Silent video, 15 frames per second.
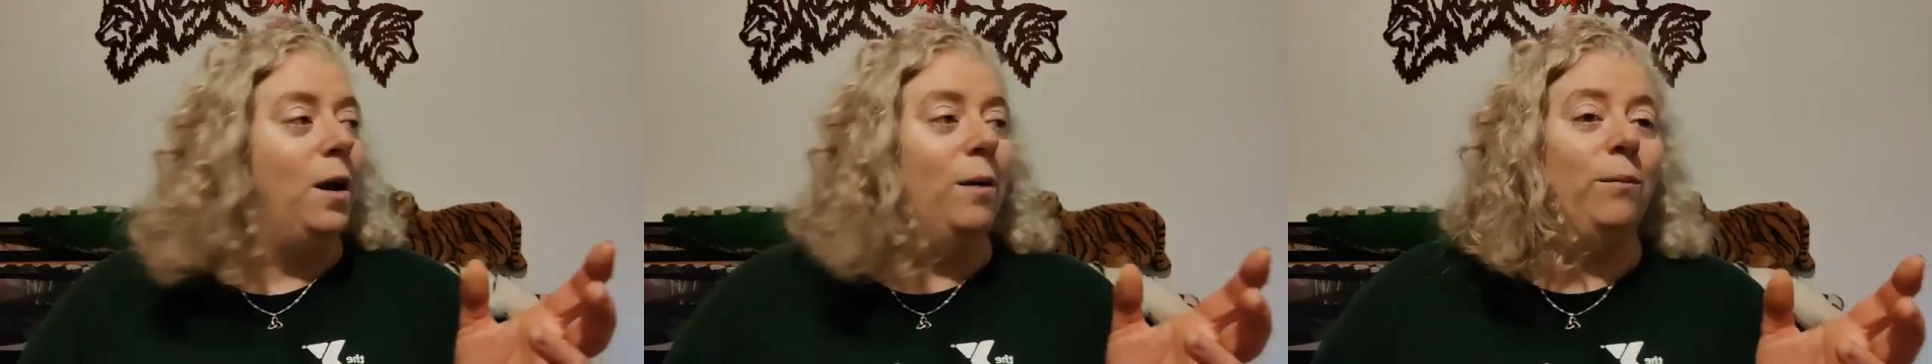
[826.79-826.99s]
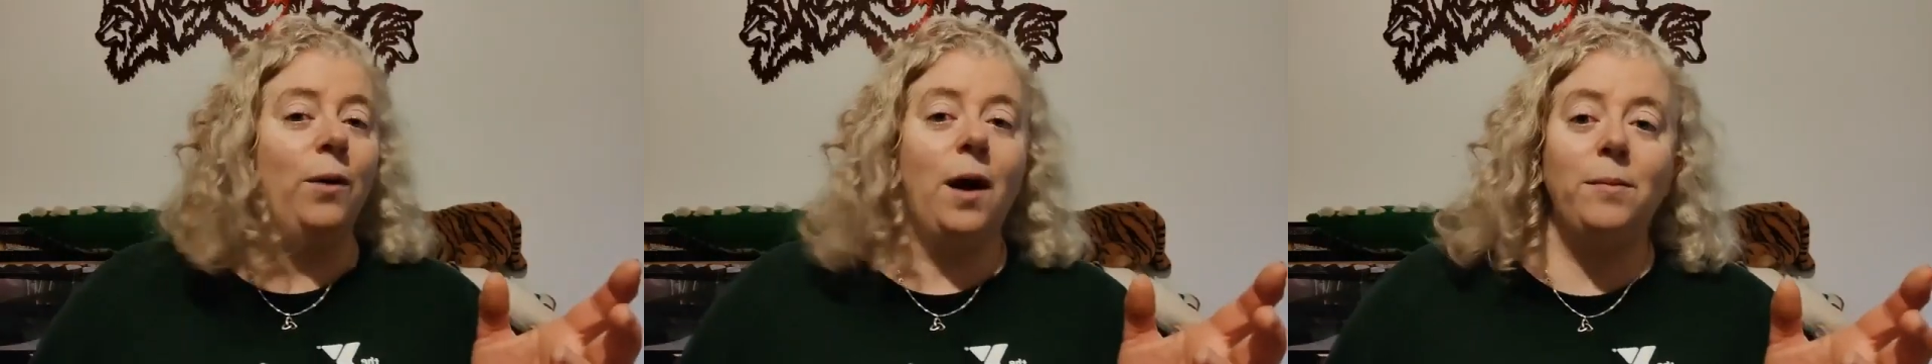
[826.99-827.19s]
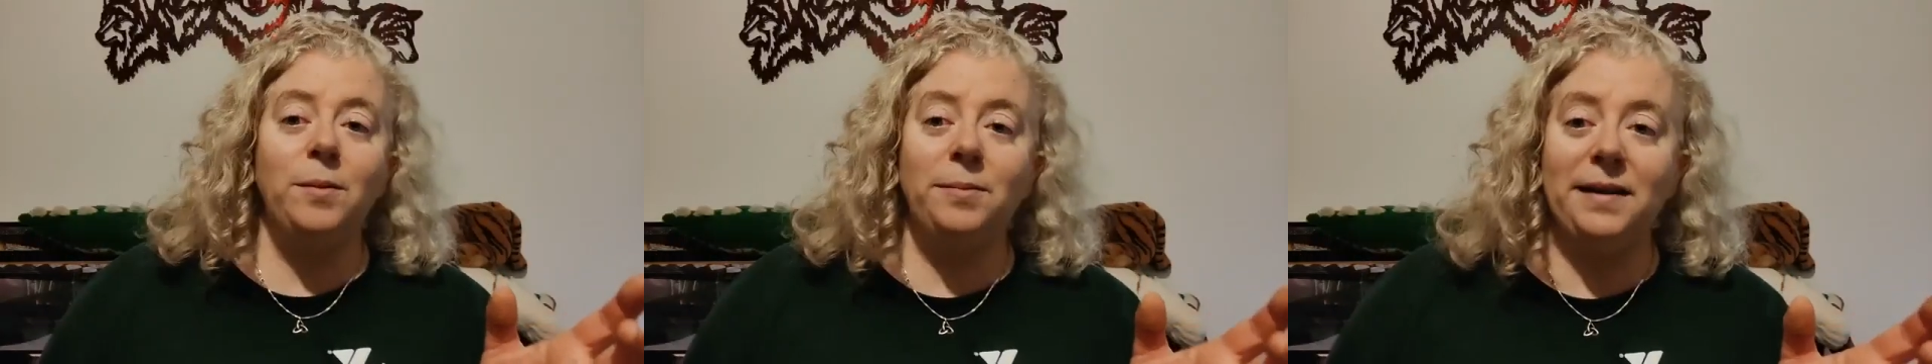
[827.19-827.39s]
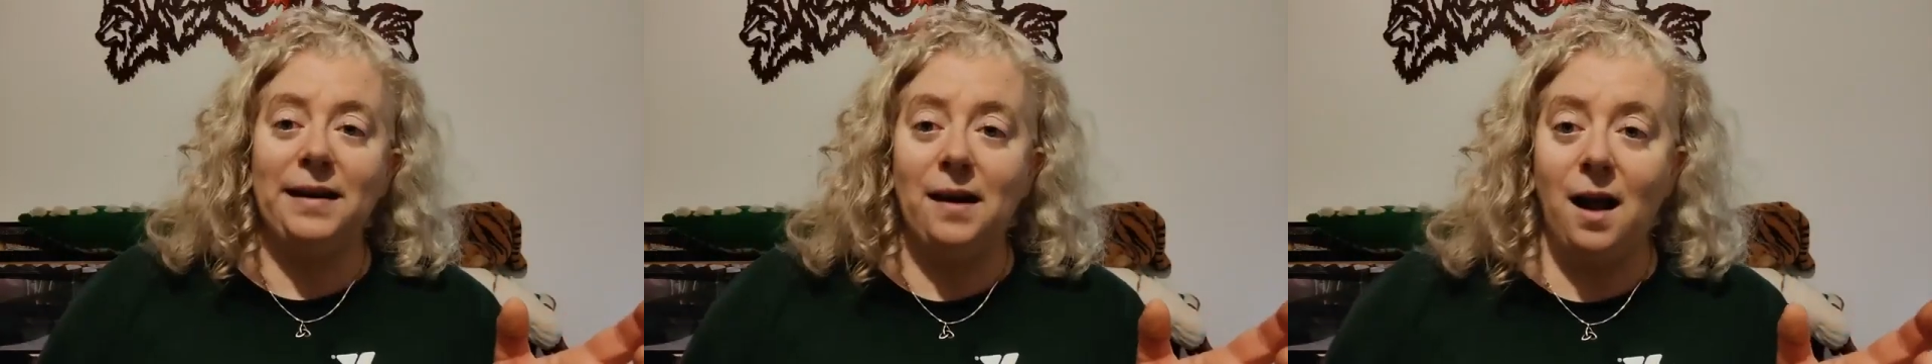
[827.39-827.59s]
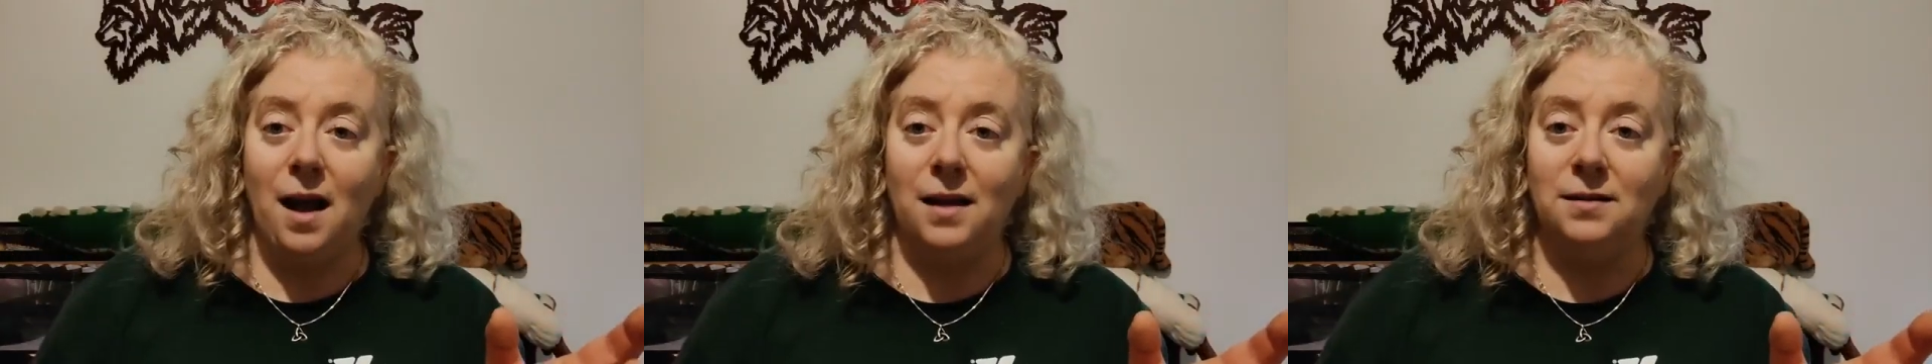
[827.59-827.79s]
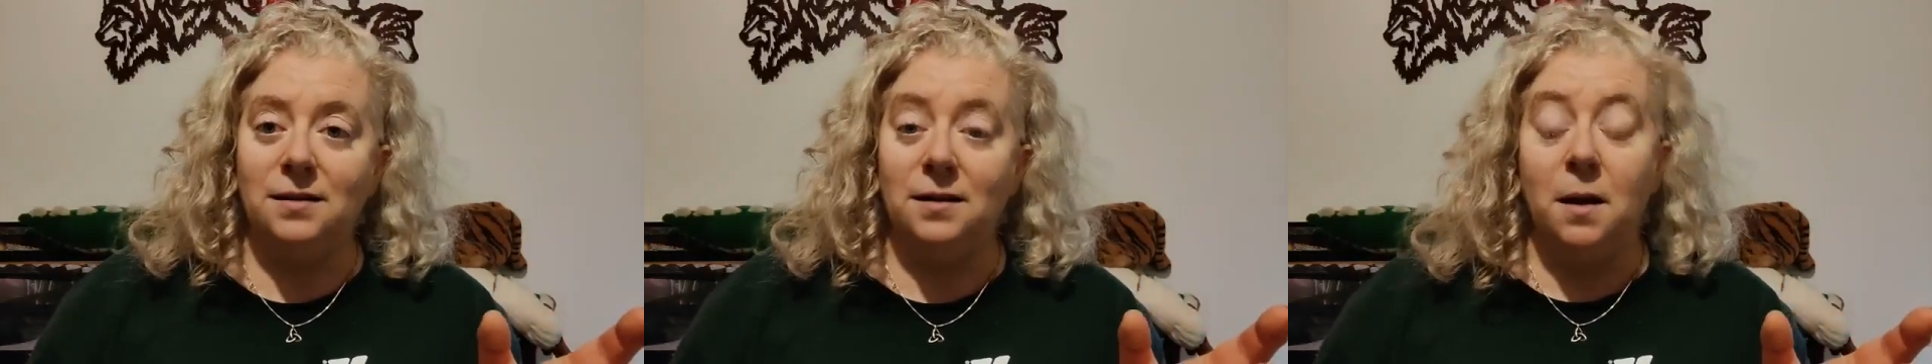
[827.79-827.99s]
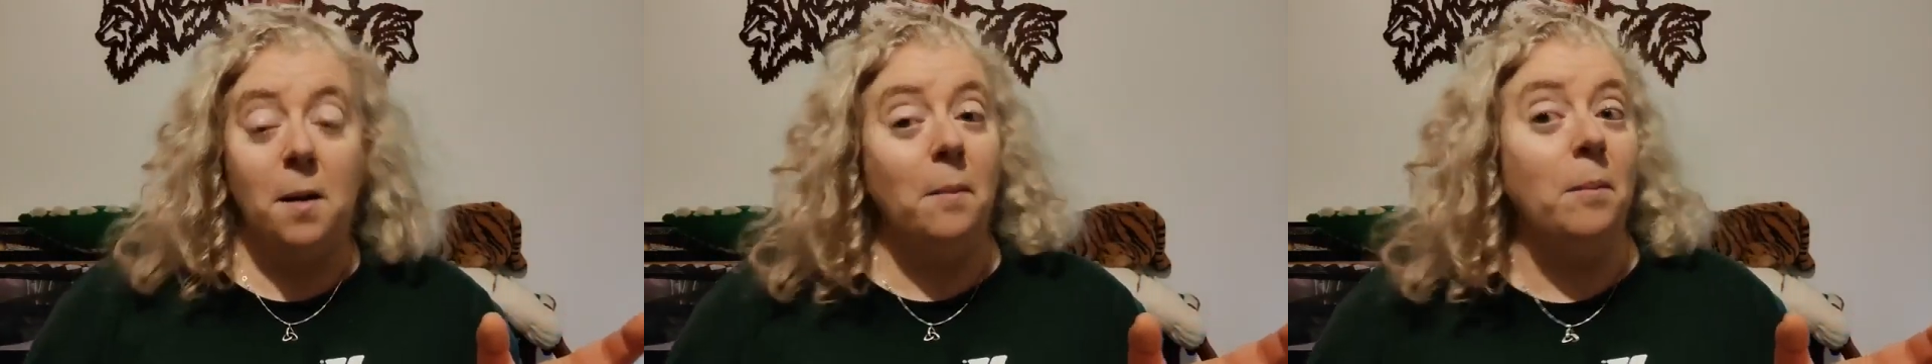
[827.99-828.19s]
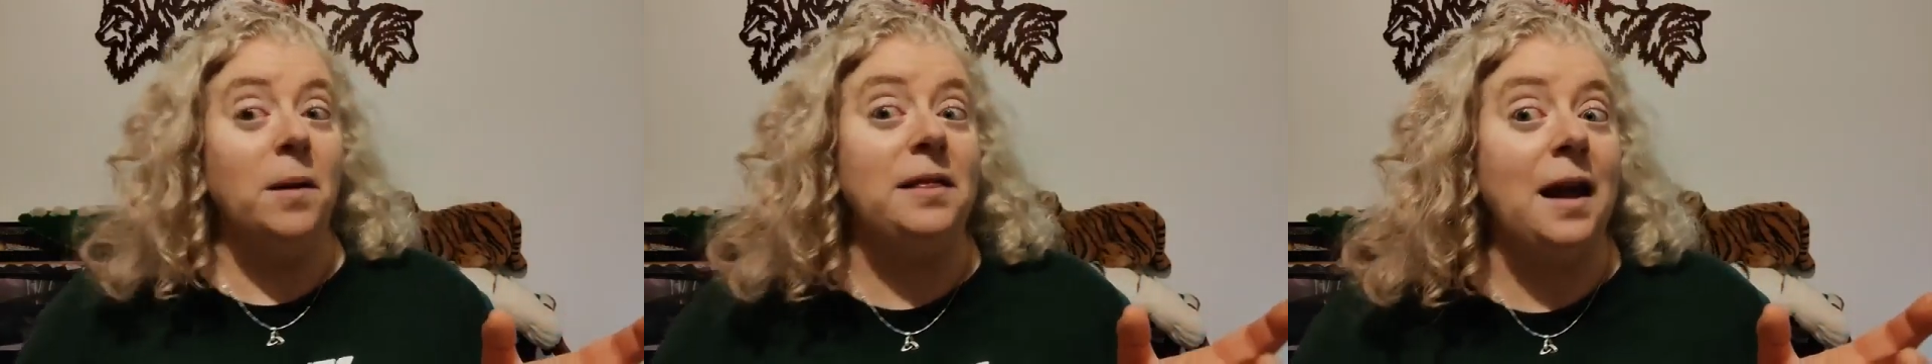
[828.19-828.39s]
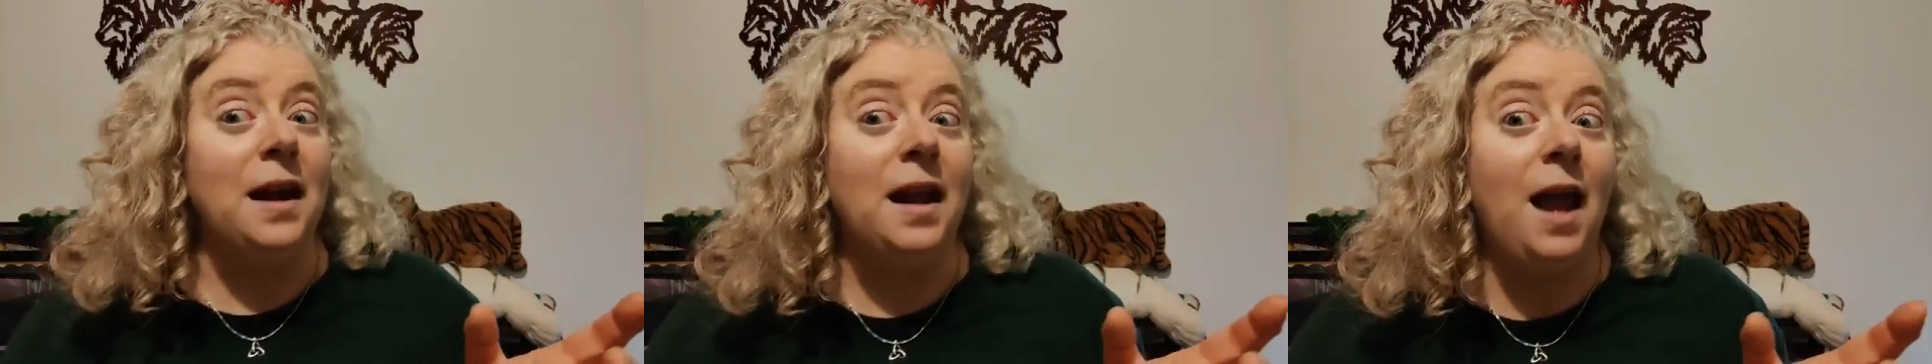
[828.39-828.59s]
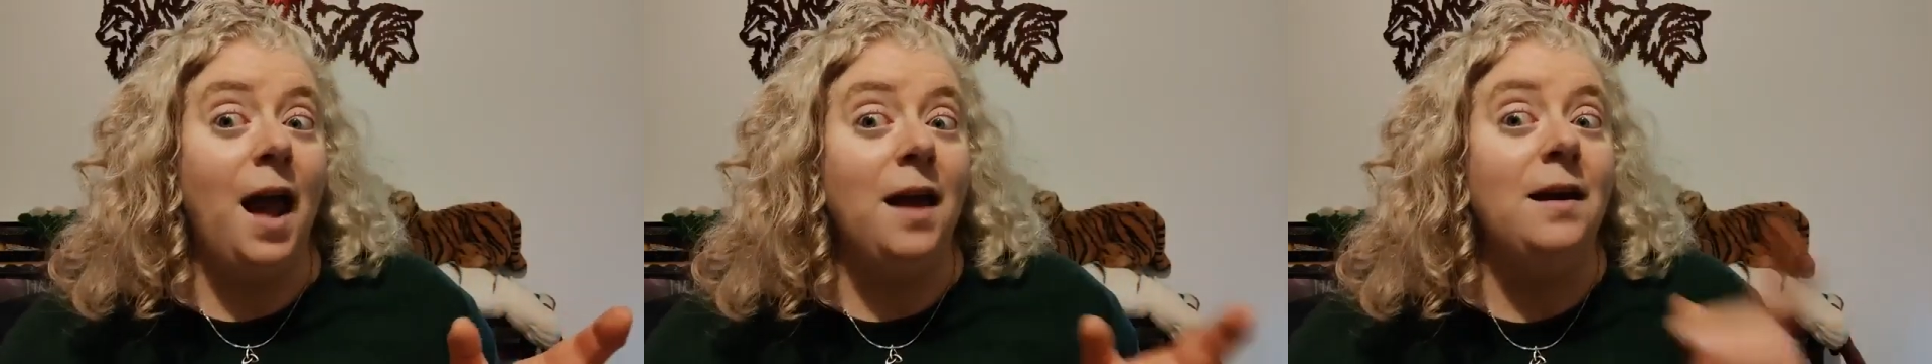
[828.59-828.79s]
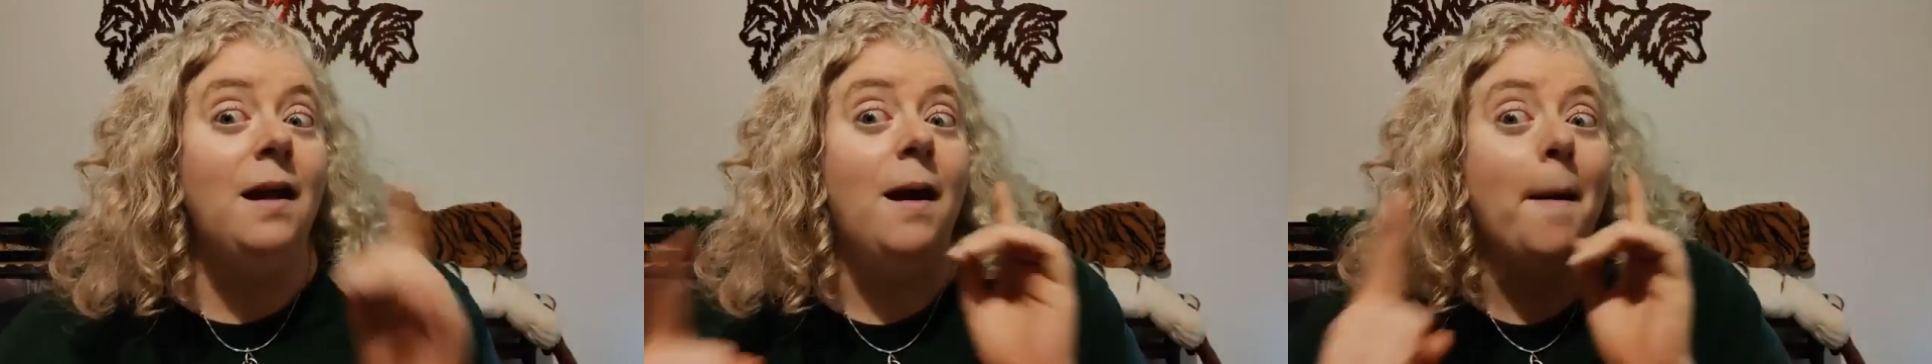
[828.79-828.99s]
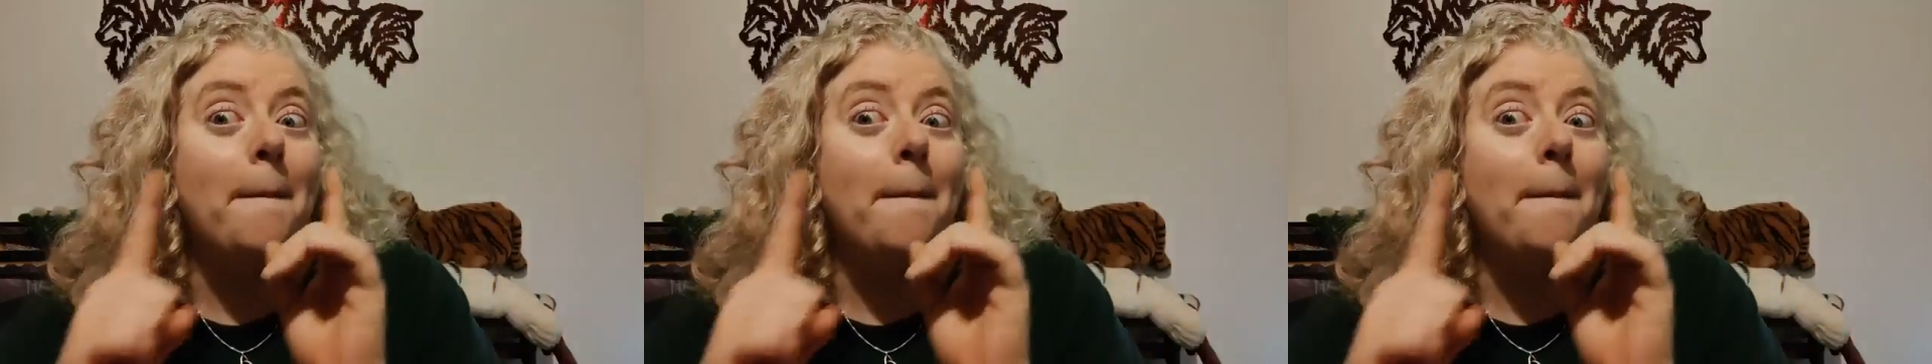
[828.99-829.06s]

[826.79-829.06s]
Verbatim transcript: Probably not. But then again,